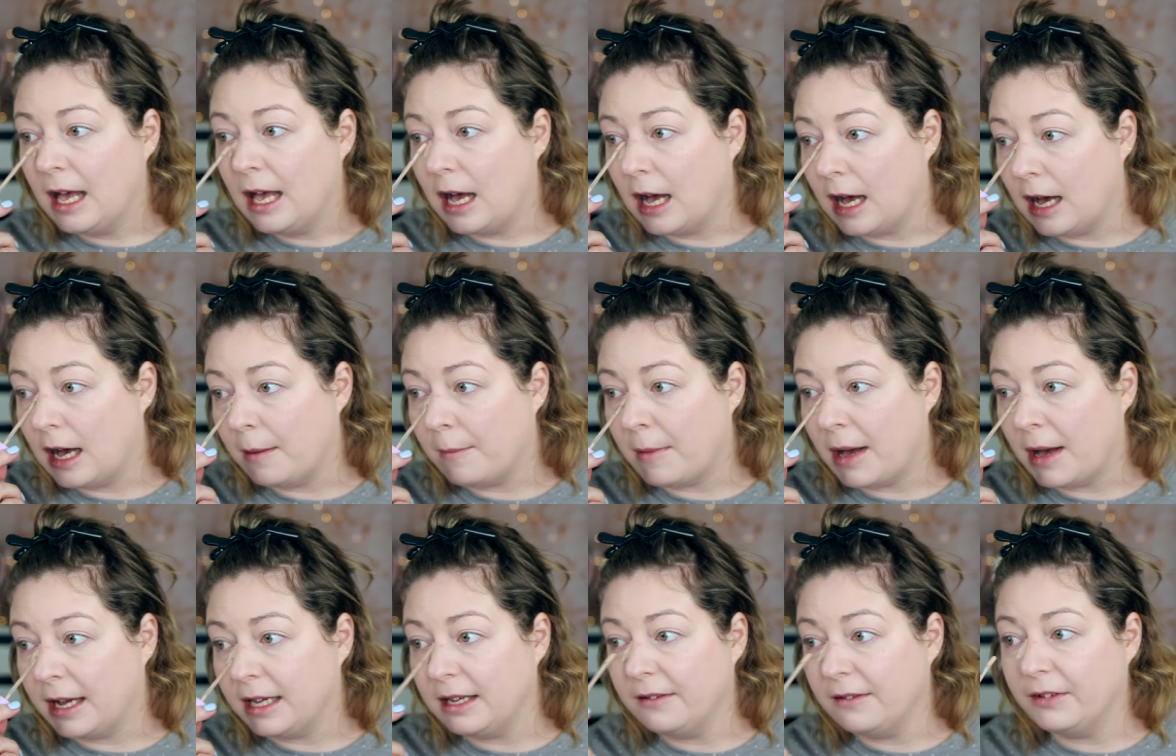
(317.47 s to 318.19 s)
Um,
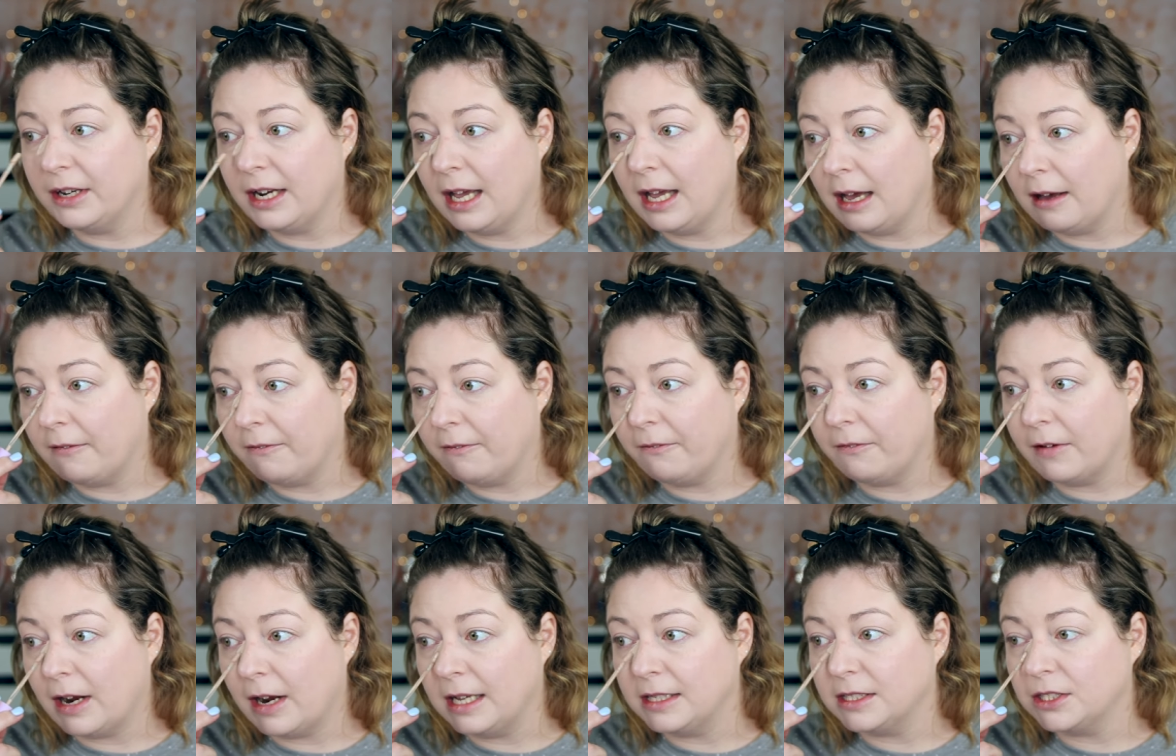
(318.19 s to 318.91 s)
I even have
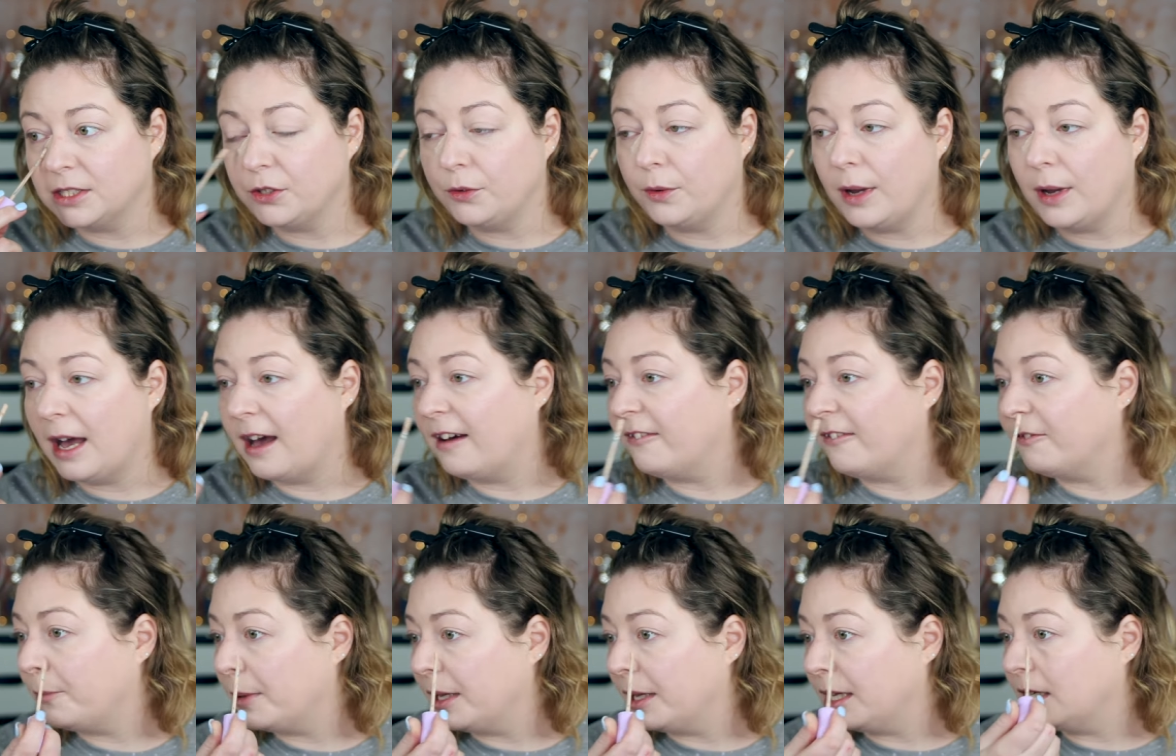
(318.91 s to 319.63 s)
friends who
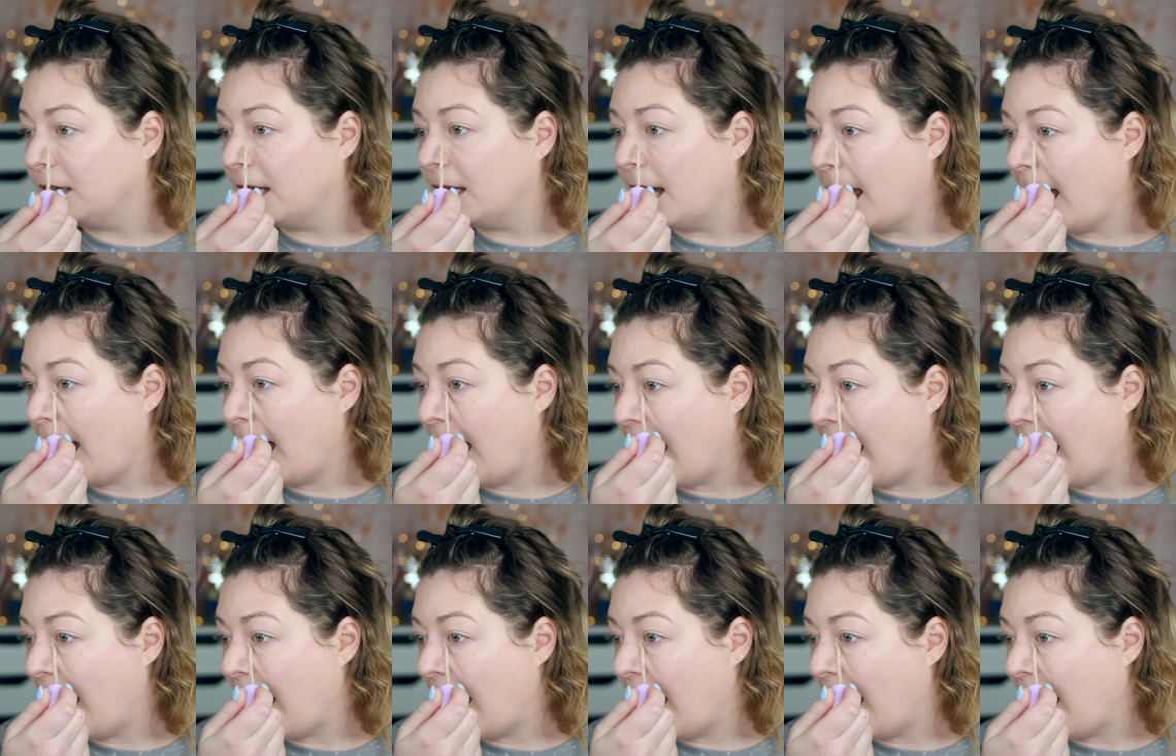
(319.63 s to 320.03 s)
have been